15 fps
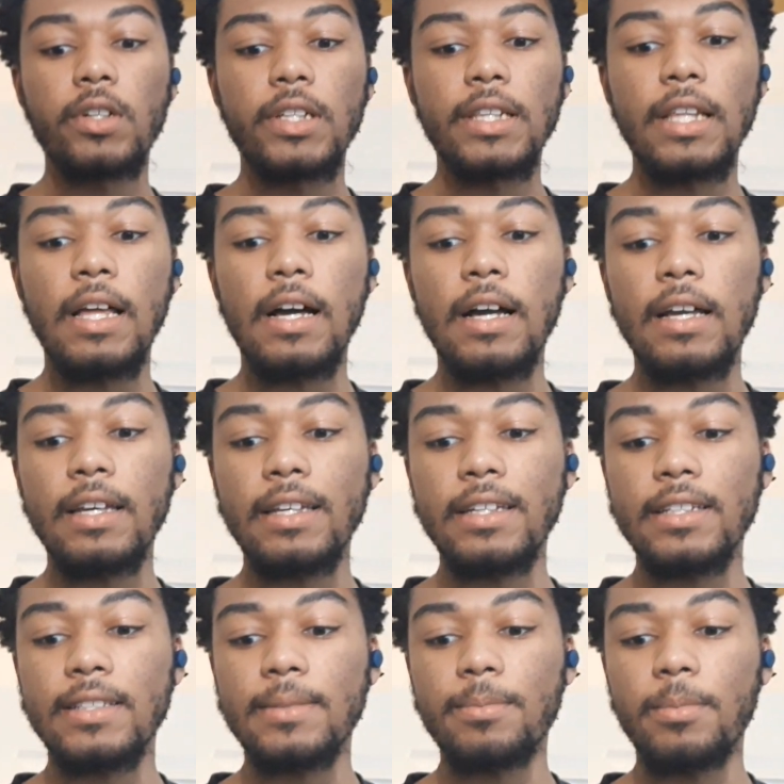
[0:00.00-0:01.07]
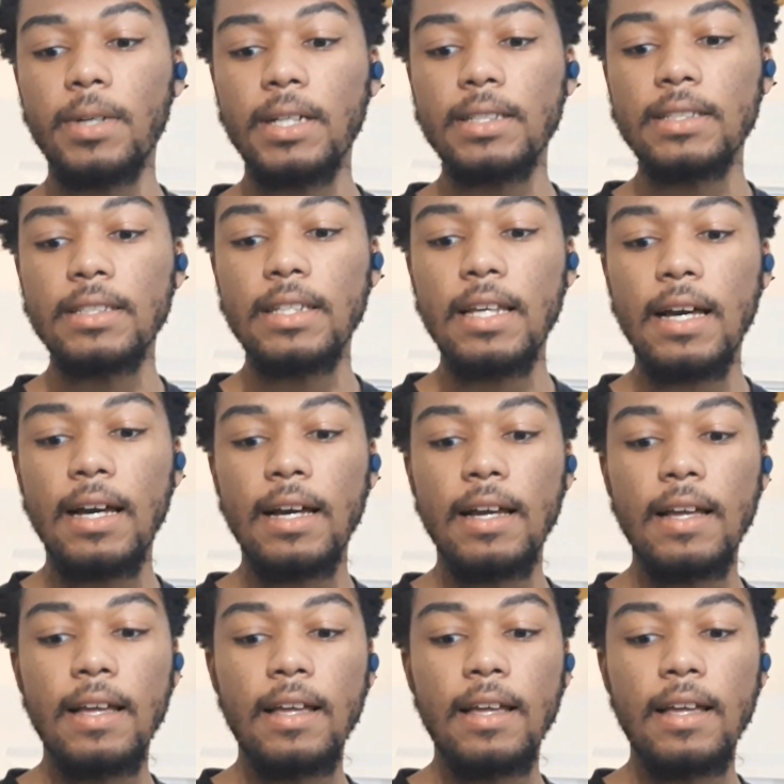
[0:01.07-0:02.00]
La Espanda